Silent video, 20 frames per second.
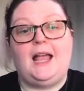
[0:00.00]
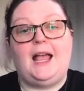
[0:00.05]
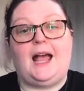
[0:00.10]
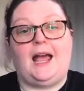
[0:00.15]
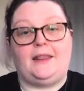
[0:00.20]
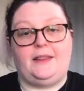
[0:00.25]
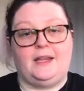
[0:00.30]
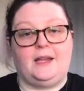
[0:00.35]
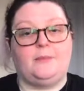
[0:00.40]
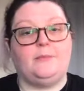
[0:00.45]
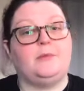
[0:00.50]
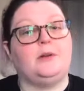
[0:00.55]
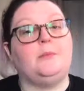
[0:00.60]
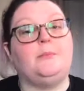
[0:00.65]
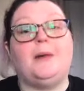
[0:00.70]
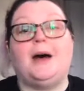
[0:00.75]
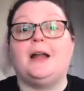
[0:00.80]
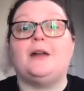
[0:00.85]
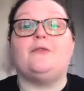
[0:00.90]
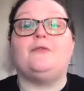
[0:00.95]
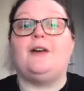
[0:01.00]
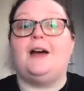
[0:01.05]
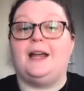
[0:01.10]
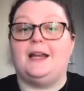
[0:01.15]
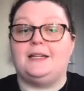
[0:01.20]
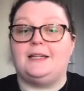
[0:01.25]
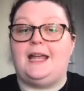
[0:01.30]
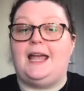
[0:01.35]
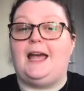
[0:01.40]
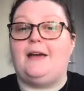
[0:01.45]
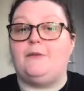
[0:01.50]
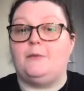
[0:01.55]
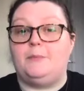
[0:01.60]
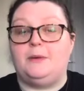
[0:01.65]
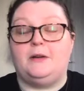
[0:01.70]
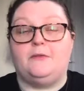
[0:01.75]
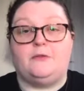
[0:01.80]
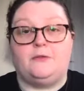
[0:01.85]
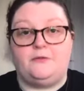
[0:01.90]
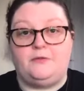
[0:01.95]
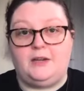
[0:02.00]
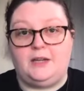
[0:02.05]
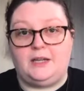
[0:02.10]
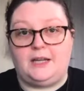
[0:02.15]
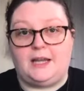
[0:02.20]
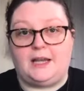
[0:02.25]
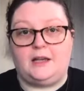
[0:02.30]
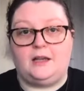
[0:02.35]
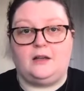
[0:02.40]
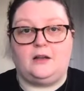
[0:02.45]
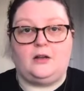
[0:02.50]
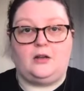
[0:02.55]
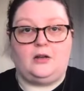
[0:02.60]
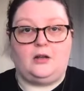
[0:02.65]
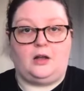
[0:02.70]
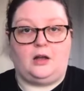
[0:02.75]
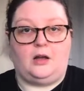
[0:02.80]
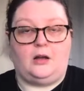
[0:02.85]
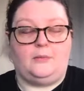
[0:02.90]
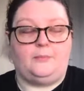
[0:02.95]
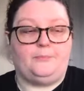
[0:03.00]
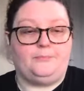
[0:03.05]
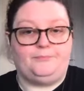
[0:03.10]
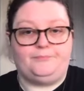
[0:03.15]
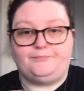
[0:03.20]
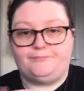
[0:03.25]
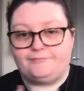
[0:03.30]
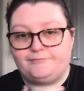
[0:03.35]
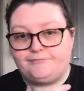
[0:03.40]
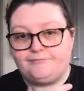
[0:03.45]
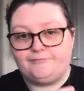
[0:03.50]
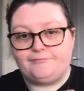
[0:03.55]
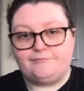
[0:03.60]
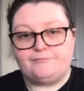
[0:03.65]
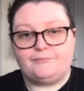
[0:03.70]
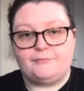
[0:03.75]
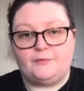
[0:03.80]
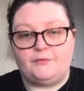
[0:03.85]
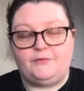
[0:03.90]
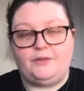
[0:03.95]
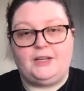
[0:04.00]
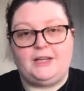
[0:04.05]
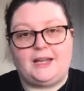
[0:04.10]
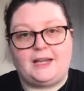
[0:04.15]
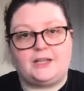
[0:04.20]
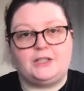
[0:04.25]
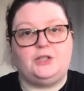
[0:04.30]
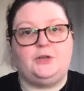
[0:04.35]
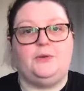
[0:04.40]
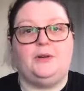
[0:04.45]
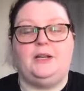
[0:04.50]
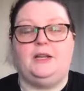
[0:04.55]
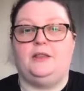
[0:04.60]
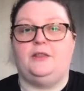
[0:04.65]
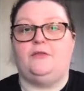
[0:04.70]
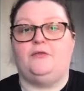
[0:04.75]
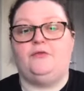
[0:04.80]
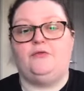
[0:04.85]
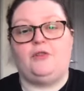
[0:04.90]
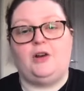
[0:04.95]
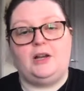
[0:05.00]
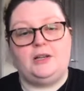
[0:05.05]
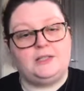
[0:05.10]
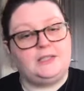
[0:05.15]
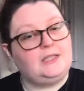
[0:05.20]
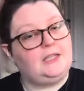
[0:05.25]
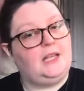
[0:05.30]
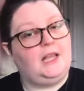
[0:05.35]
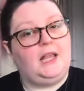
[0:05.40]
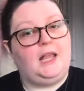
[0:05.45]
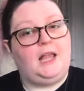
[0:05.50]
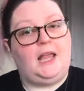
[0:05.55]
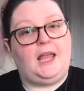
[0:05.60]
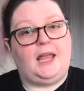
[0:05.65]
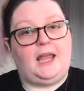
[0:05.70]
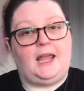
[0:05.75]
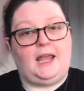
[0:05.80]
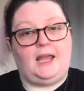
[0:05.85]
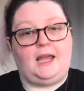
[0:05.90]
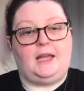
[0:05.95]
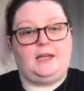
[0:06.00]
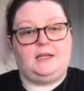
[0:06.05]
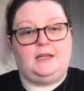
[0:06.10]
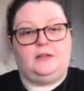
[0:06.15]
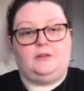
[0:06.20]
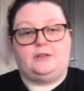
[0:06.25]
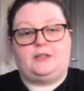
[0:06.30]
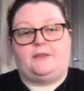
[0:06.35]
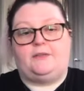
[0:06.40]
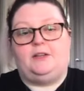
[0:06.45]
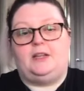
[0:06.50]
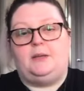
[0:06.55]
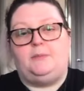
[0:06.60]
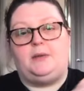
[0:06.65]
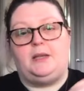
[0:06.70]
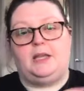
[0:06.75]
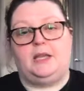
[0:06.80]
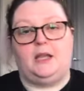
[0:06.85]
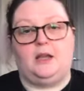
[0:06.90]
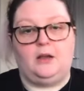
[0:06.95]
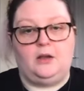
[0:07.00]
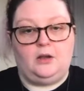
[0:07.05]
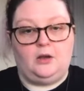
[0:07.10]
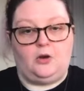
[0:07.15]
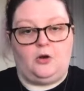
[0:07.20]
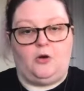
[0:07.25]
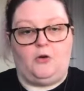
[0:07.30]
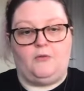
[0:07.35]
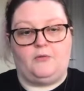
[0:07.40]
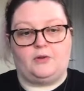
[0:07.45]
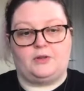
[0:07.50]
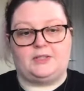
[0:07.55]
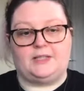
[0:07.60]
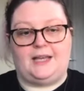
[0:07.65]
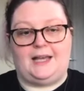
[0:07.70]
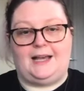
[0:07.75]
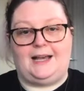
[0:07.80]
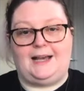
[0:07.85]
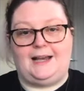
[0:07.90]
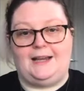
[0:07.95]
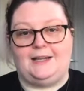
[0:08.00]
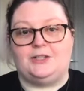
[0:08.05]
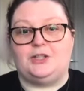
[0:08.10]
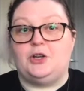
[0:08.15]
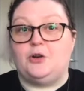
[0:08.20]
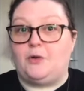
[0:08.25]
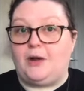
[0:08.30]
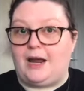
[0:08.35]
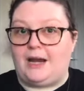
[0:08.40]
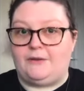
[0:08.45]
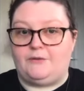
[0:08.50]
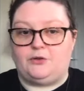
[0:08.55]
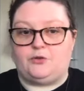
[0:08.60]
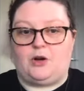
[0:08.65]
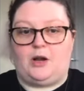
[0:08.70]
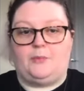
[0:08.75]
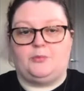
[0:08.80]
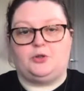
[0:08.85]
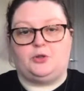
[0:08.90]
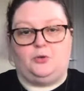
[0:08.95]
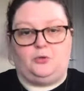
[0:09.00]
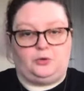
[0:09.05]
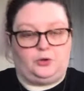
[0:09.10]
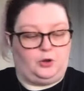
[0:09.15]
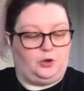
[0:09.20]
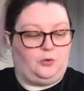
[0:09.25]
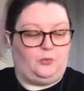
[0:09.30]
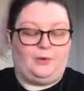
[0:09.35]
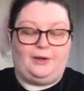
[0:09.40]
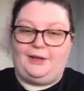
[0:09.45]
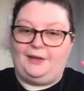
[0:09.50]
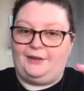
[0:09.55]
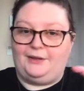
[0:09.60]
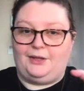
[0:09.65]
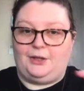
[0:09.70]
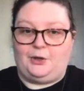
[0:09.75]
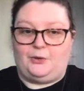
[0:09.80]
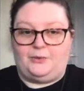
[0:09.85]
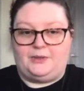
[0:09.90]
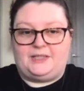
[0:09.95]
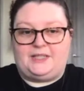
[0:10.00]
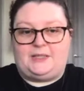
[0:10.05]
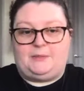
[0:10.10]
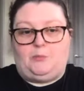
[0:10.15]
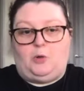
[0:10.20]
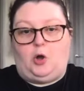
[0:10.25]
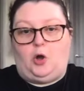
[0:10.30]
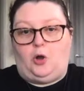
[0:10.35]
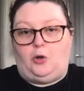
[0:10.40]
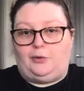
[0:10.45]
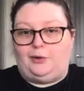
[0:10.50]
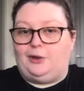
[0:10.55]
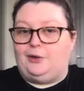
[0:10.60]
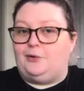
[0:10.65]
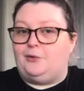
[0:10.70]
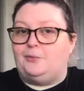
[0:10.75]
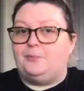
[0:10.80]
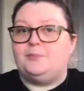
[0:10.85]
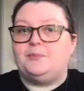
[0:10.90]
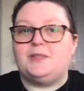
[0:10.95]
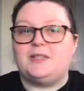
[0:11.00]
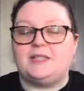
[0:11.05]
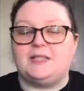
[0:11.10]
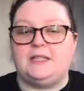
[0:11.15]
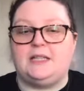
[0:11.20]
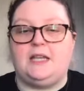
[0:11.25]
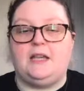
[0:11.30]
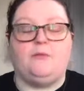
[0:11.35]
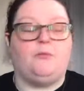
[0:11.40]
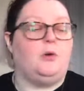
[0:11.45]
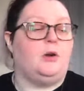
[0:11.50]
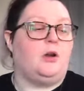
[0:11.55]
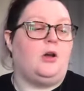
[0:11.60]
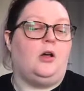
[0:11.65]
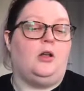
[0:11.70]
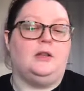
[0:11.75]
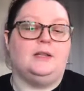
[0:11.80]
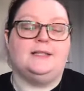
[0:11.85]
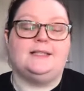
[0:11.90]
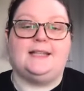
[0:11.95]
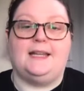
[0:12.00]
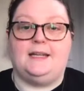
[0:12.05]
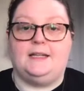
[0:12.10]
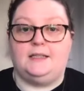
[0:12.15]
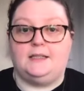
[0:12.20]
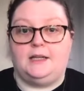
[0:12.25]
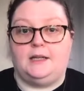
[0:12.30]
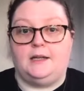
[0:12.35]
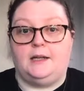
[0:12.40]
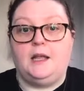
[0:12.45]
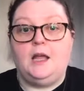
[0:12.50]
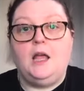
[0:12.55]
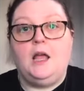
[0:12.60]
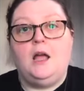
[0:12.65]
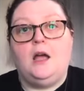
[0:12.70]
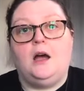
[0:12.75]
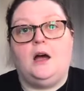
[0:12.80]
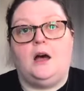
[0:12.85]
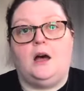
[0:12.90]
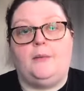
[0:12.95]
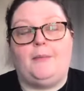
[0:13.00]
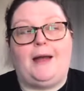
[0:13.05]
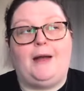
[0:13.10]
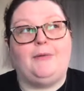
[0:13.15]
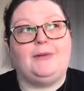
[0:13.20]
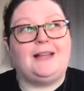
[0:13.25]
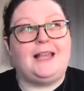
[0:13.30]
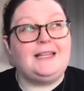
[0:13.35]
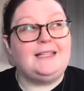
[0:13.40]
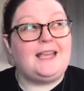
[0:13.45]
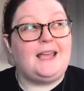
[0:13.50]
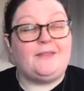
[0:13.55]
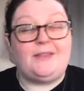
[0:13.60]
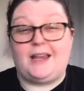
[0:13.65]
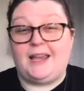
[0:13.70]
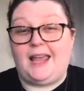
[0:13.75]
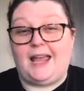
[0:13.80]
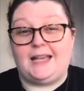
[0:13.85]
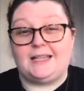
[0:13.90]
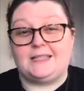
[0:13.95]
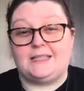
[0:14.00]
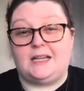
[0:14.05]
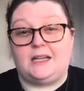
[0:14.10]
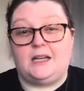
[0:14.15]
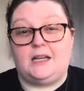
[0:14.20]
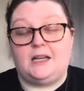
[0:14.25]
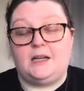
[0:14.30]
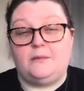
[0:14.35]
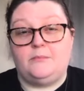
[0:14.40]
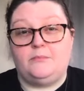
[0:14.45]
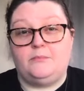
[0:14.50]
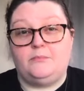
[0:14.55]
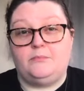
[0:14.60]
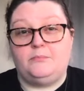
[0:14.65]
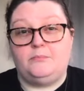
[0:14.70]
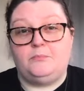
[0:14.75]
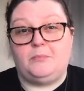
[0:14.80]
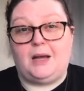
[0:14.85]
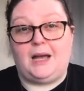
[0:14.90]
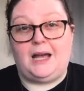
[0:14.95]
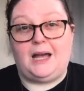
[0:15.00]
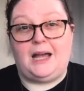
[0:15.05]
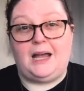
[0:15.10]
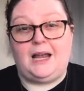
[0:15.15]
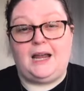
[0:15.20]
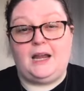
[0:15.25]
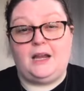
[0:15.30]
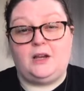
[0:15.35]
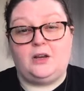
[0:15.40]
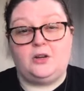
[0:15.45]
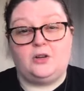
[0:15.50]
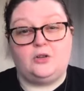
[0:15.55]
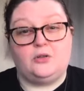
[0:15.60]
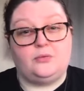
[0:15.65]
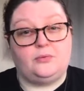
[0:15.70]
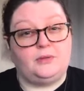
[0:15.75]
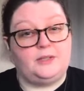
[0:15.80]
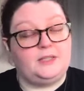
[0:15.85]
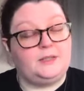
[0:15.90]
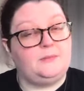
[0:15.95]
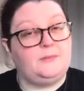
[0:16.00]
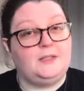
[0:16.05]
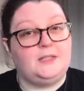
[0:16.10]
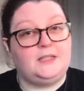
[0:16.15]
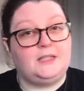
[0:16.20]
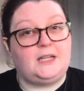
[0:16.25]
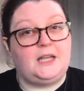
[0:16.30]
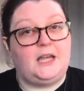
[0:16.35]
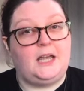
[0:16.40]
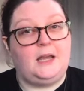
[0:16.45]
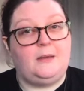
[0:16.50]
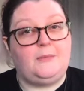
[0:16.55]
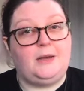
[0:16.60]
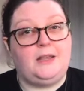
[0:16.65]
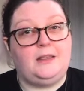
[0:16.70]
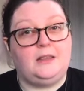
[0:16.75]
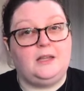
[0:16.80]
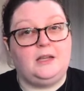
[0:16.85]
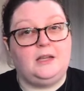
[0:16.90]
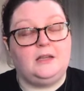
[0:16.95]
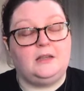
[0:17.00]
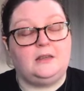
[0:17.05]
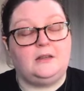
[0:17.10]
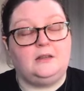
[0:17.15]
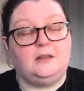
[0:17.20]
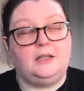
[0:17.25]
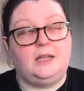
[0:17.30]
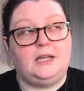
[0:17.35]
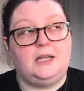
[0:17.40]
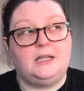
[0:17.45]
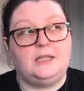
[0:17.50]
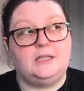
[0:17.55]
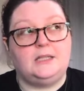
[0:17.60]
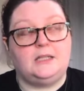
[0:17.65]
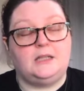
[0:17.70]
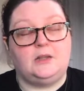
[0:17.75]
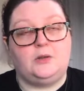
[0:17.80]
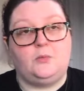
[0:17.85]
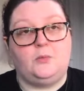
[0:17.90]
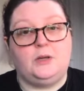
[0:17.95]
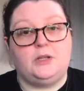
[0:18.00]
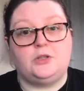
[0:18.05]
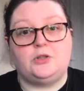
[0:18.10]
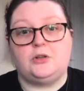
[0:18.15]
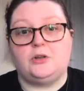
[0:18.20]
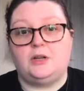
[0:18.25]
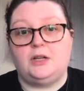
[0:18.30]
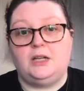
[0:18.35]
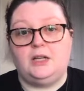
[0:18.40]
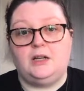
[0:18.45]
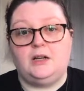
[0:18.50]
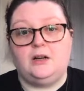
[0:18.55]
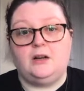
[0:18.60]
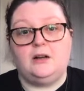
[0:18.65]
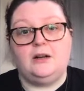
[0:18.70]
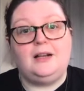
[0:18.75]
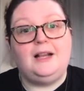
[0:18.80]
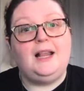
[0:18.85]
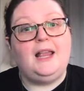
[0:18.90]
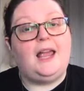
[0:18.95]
I think I'm going to modify it to have a bit of a v-neck um, v-neck to it in the front and it'll definitely be oversized you know kind of a drop shoulder with you know a small little sleeve when all is said and done um, i would like to have that cast on by Christmas time, I think, at the latest in the winter here.